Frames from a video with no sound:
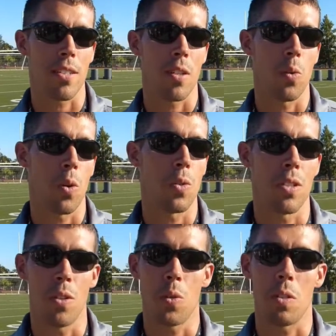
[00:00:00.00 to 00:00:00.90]
go
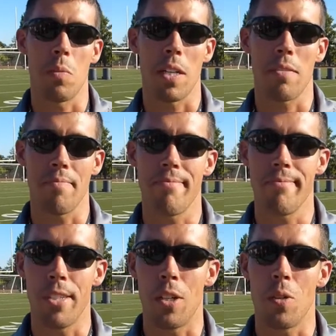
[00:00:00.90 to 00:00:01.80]
nose-to-nose and make,
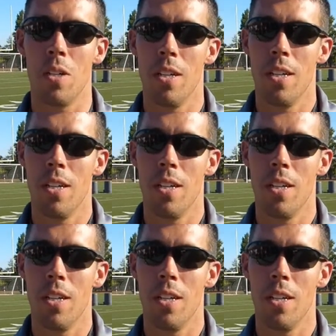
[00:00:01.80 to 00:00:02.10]
you know,